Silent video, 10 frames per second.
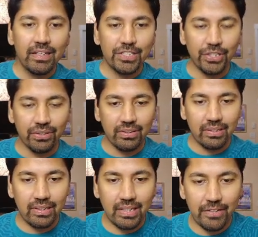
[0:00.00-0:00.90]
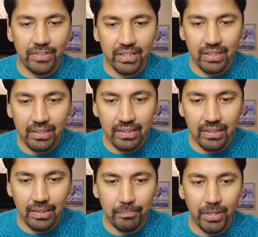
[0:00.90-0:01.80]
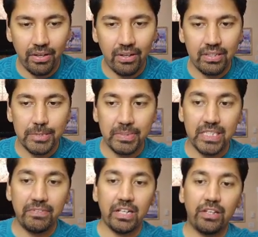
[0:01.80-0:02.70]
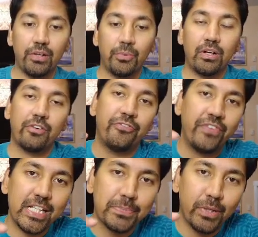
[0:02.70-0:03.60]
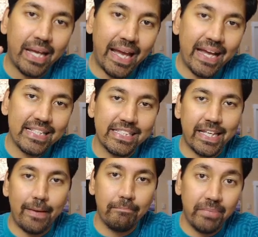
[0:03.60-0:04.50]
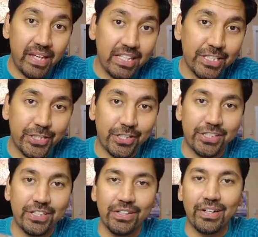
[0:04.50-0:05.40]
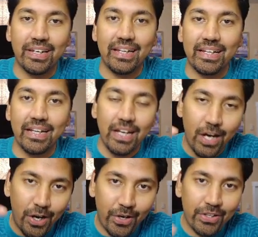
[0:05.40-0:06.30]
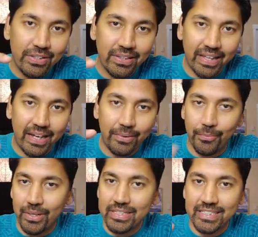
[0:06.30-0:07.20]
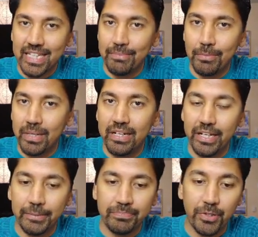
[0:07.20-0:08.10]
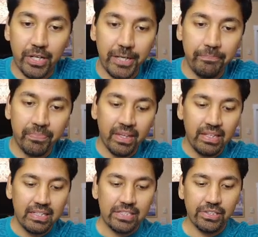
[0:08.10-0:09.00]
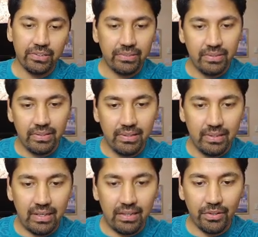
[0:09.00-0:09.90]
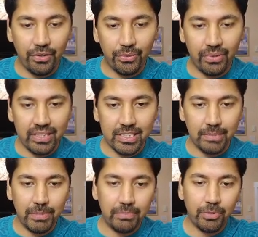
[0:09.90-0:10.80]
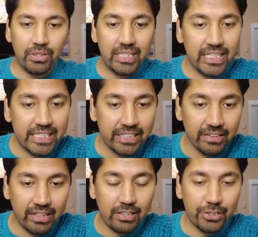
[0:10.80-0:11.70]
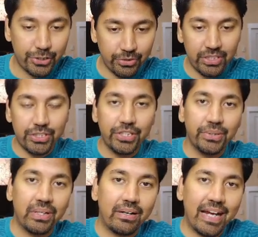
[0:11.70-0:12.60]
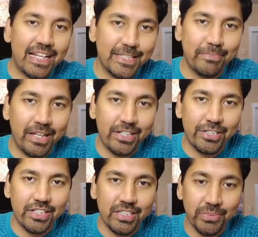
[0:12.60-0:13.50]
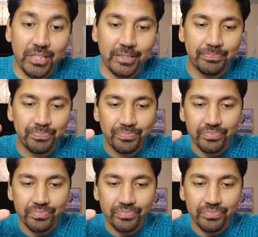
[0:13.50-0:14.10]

So covering a bit on specifically on what our Facebook ads campaign structure looked like on that one Cyber Monday. Okay, so I'll go through this in a bit more detail, and I'll show this to you in our ads manager as well,